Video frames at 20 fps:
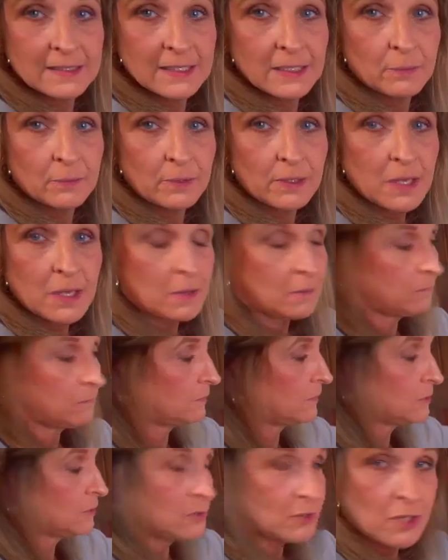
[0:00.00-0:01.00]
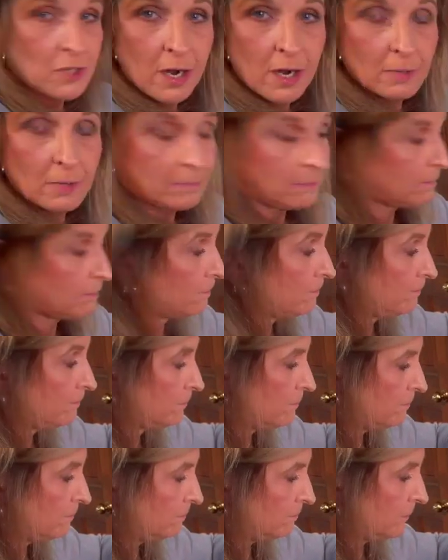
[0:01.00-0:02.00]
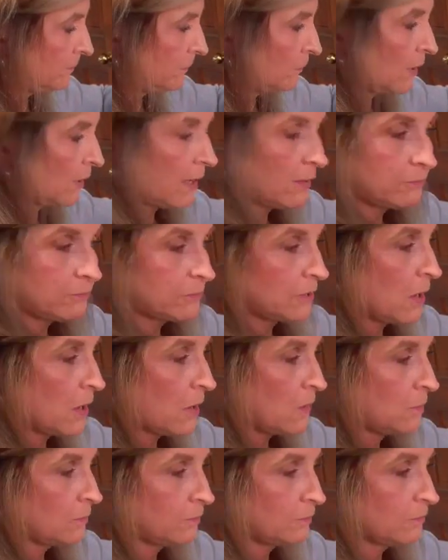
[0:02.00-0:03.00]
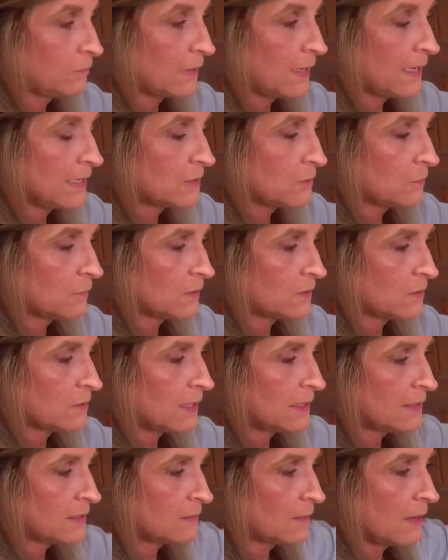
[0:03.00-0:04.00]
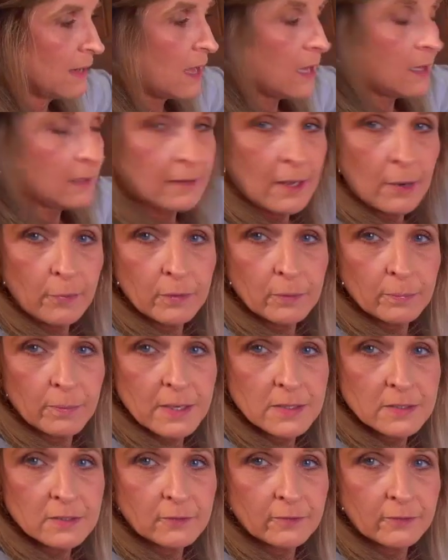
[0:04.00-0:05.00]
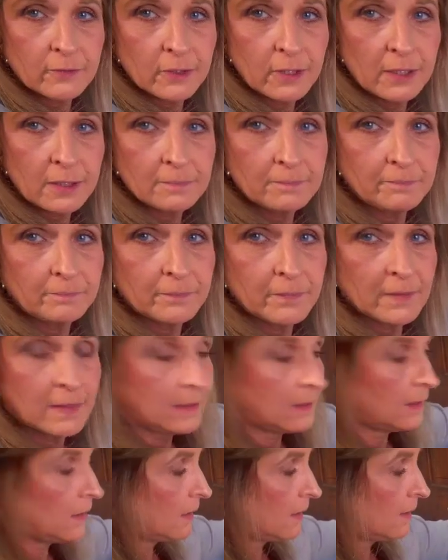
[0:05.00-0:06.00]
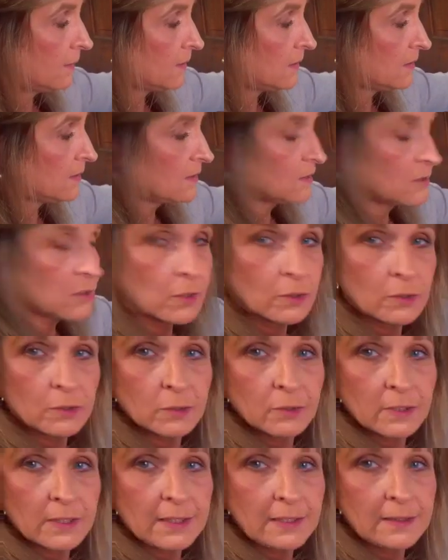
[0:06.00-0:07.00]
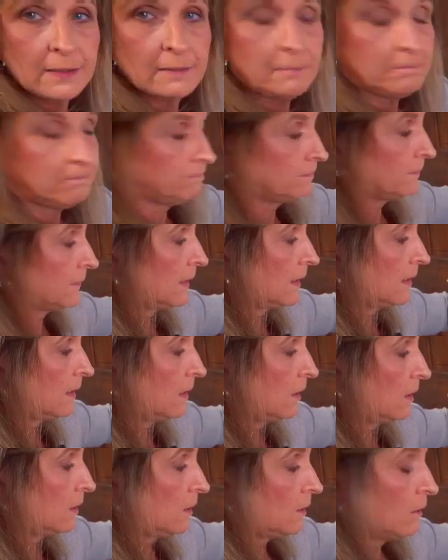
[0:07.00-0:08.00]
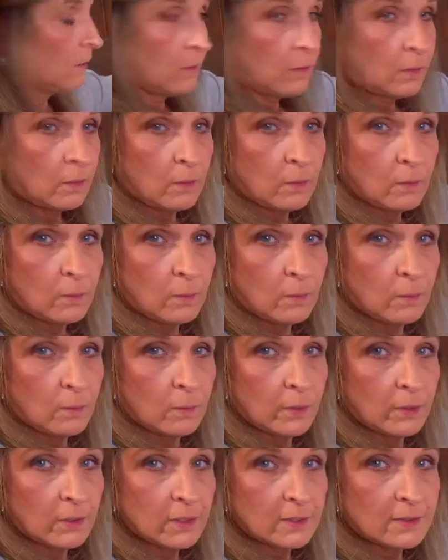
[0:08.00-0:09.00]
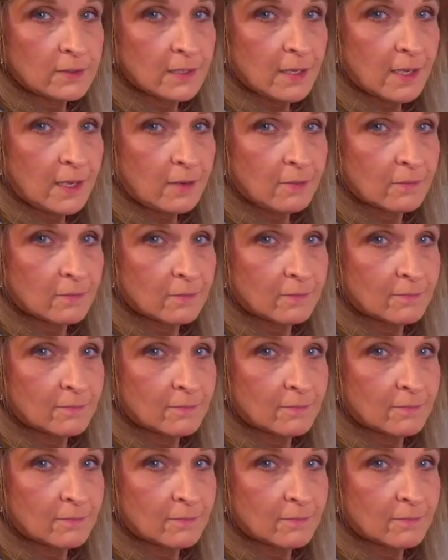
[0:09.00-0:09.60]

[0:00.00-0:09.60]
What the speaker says: we go. Did it start? Well, no, we can't do this. Let's lower the presser foot. This has turned green. We're good to go.